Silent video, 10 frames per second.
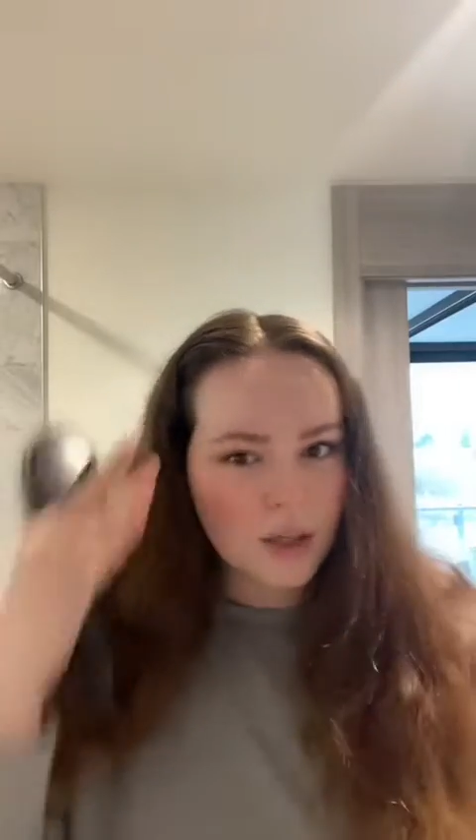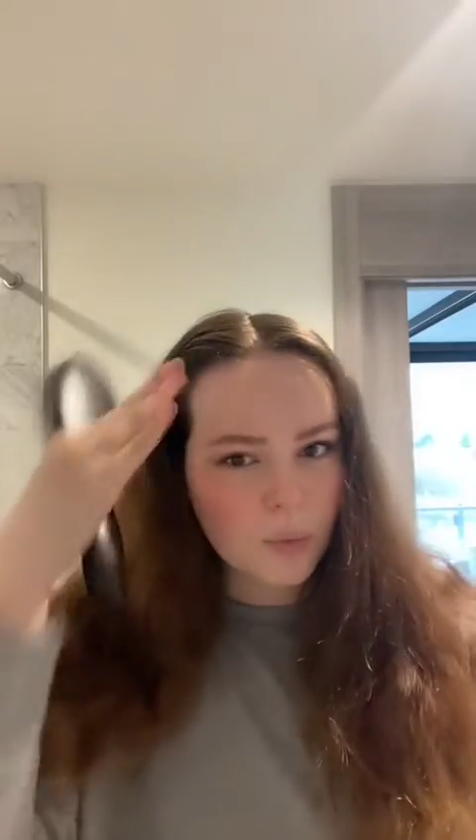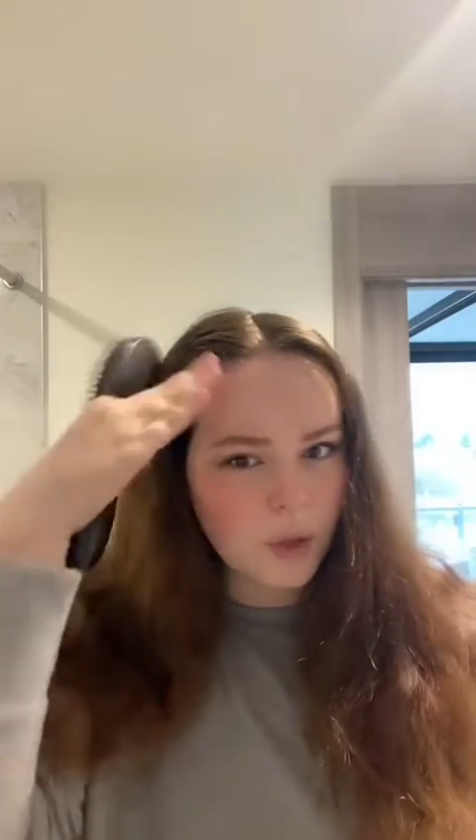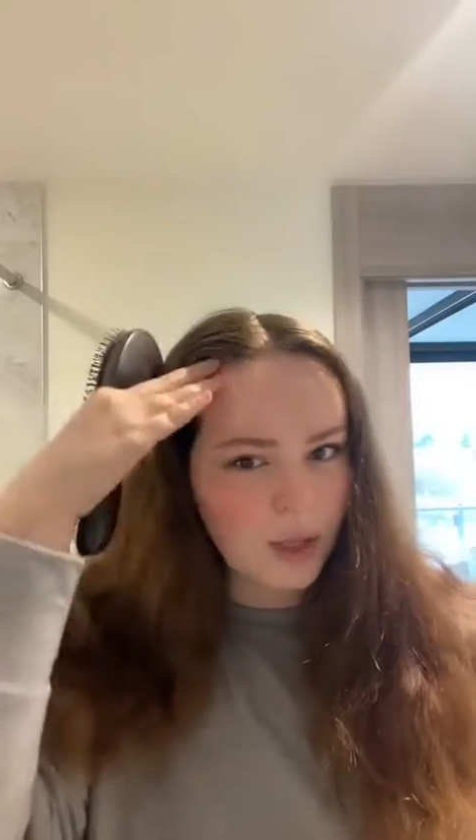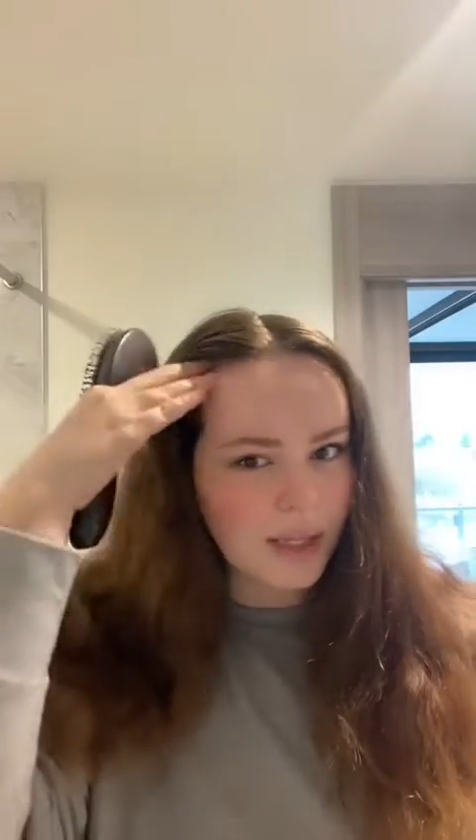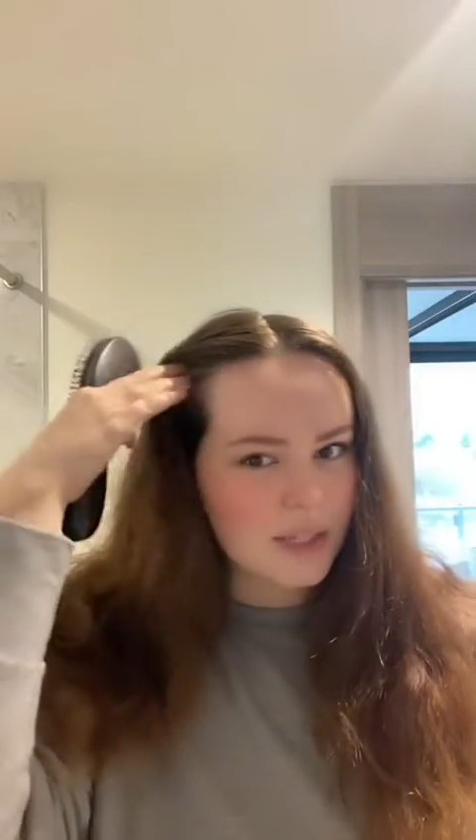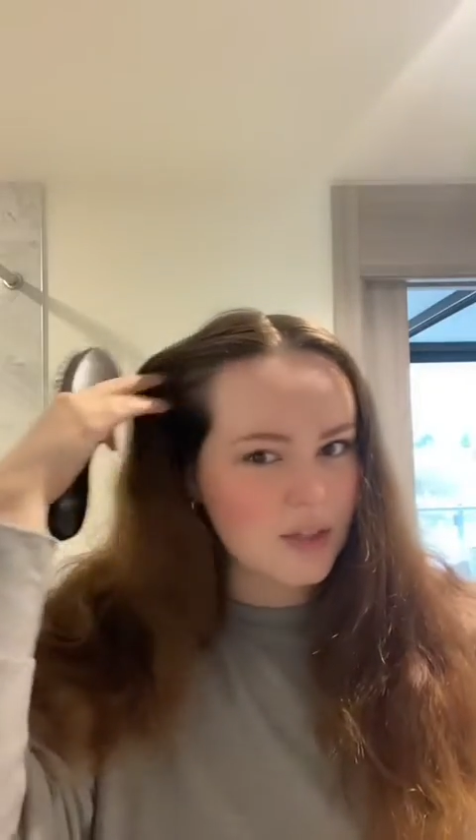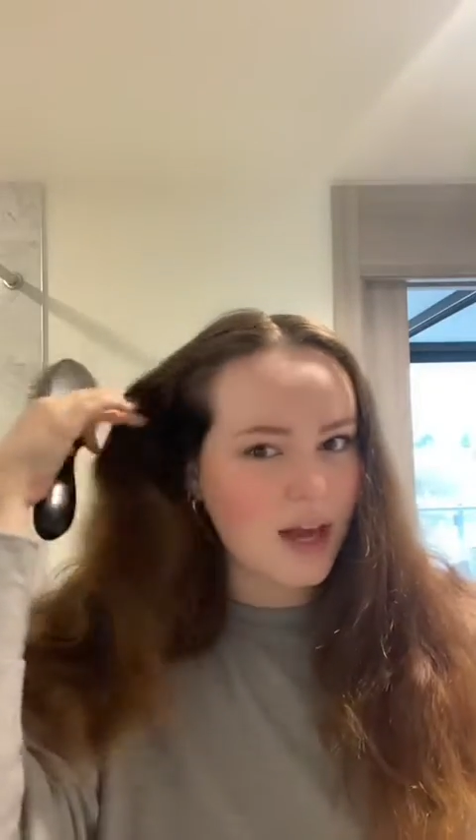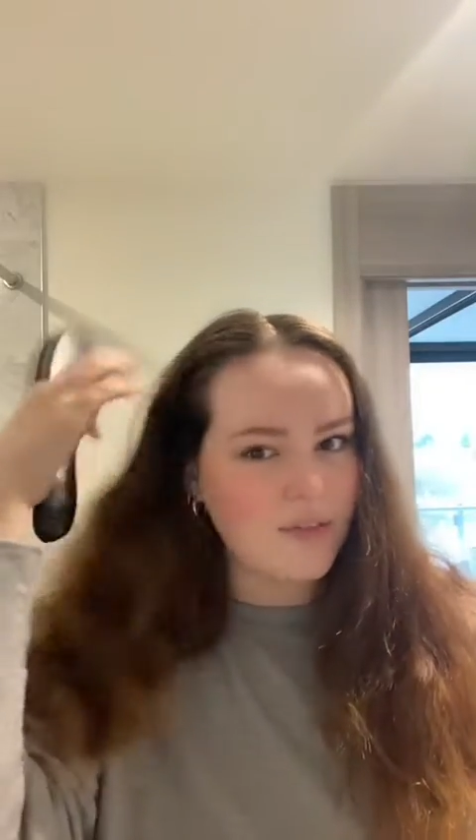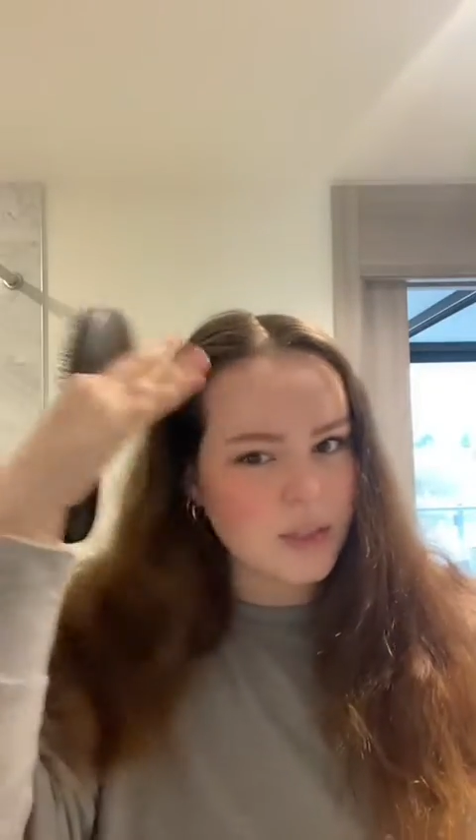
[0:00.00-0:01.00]
will like still
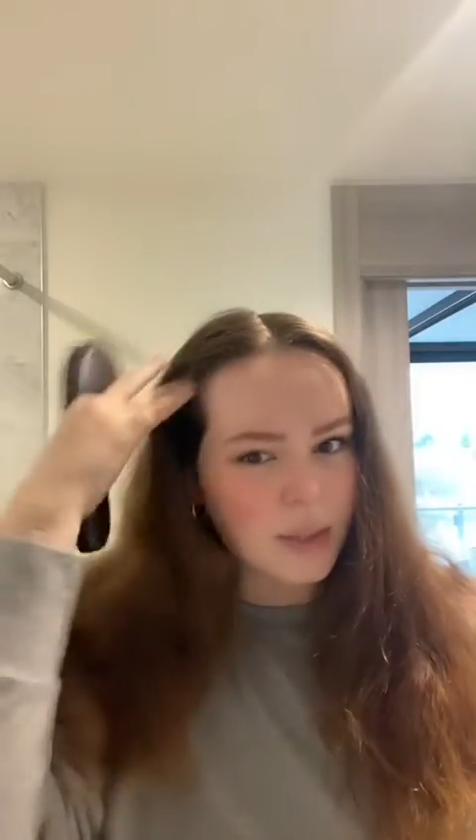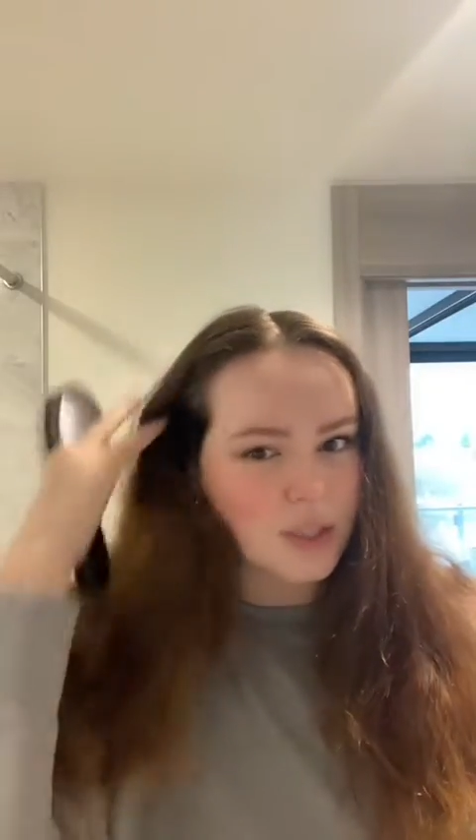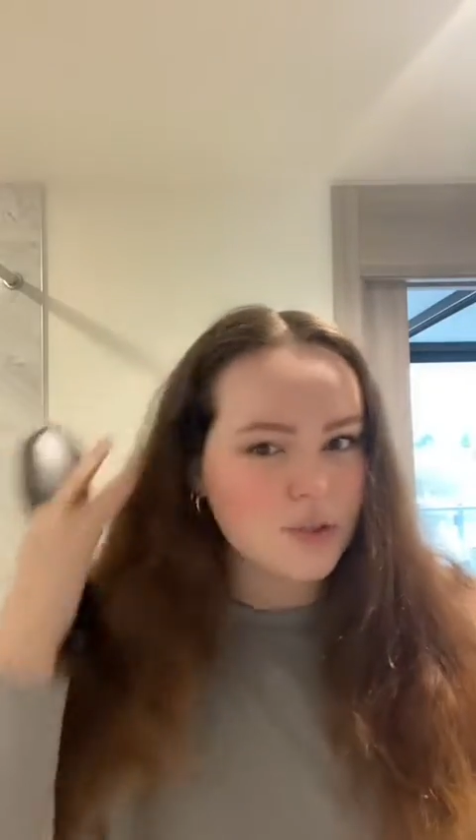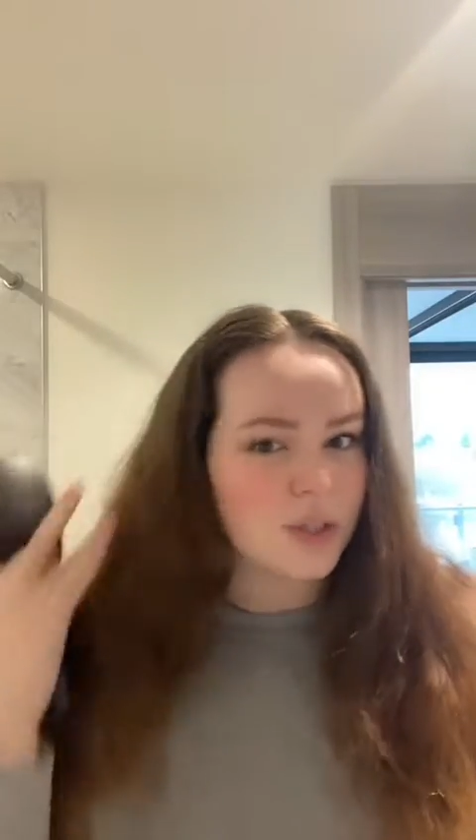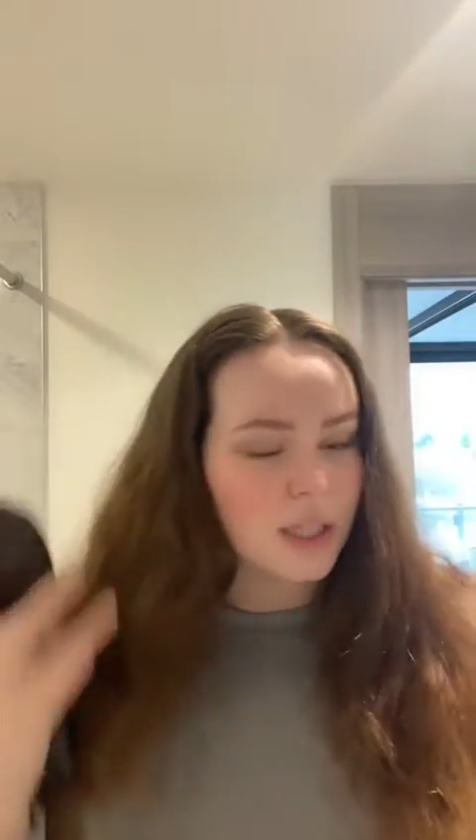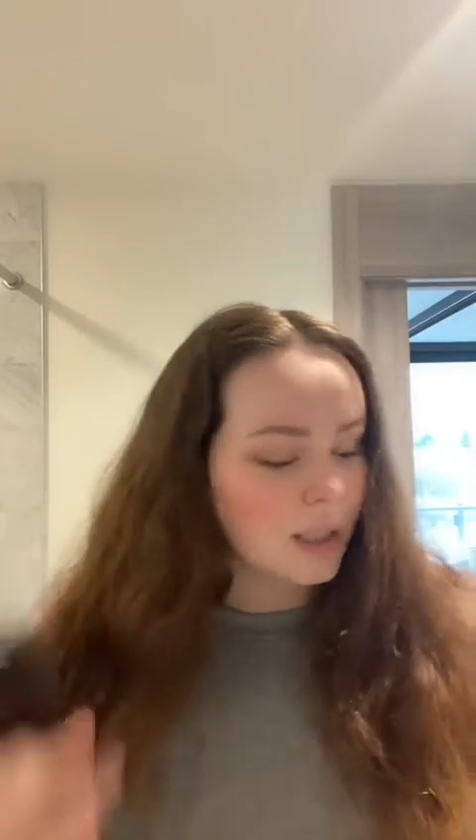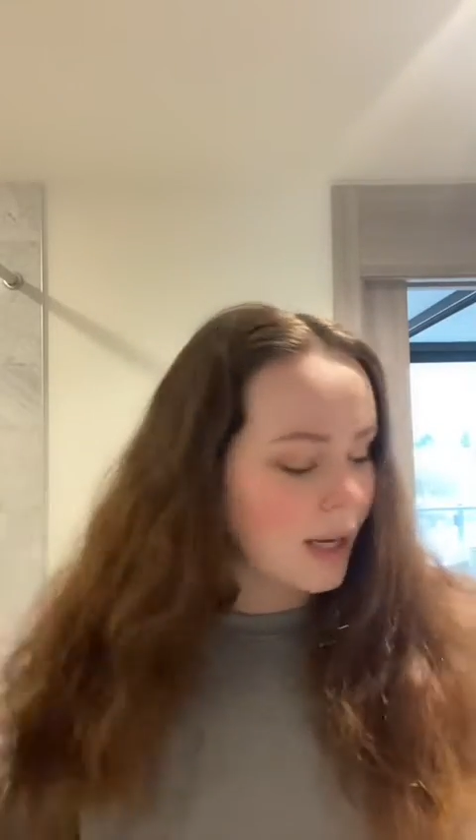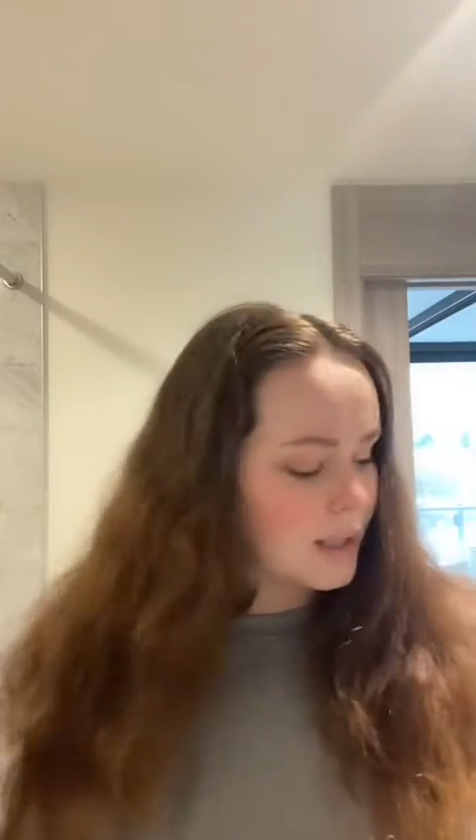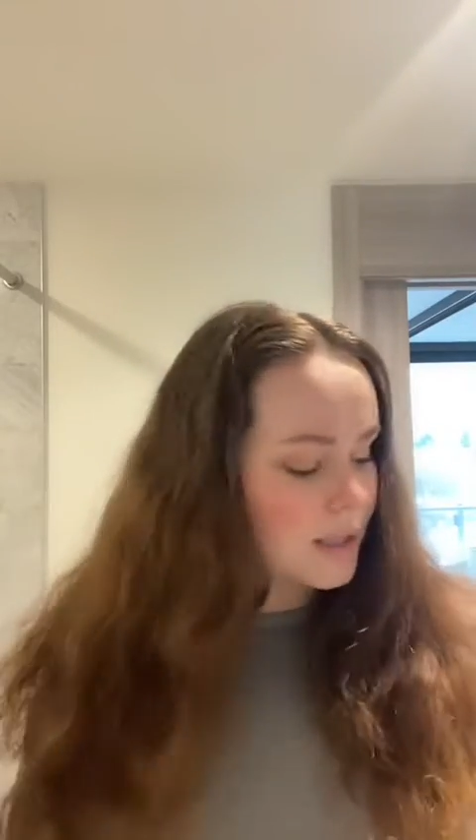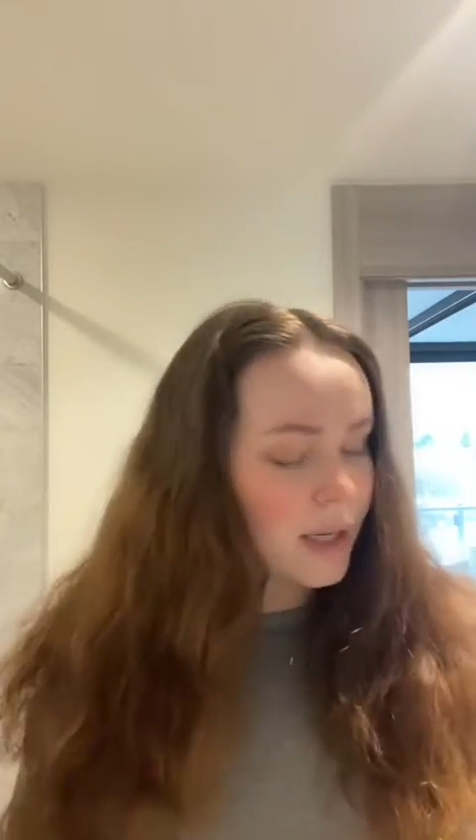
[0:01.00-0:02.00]
have some like streaky
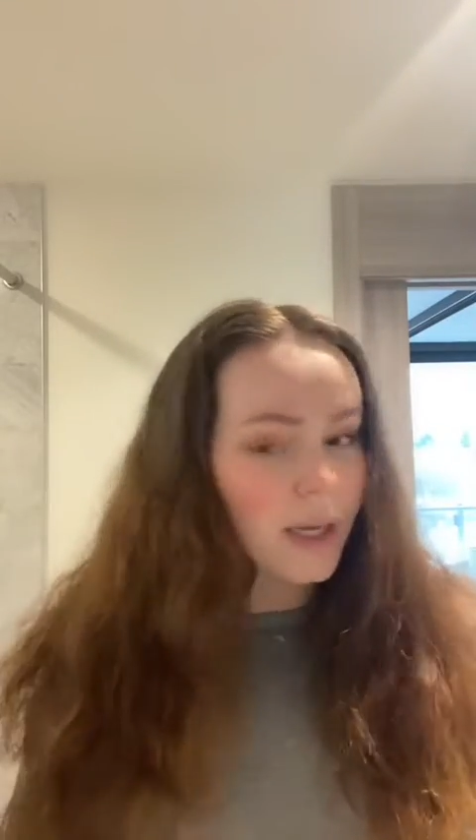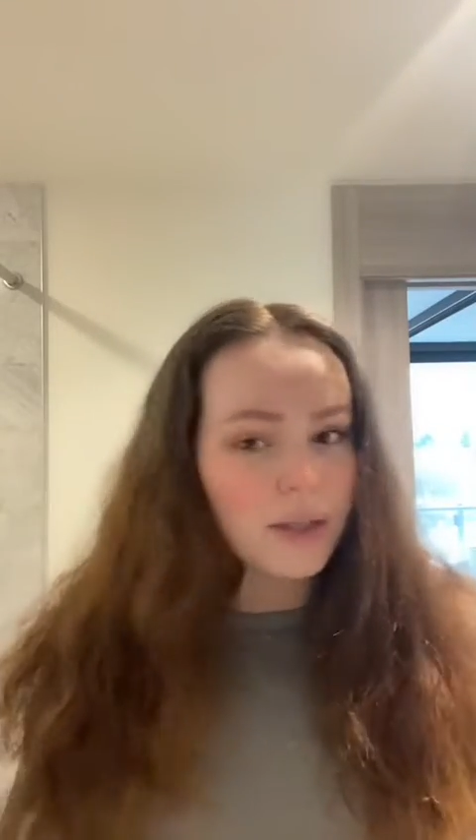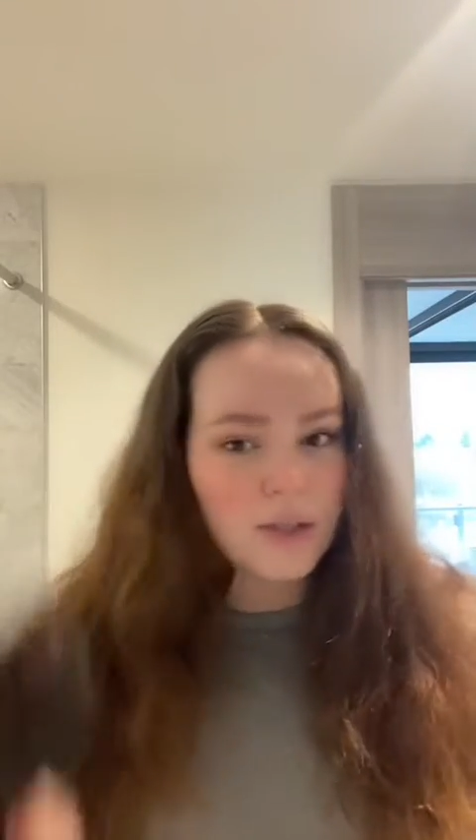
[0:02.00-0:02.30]
lines in it.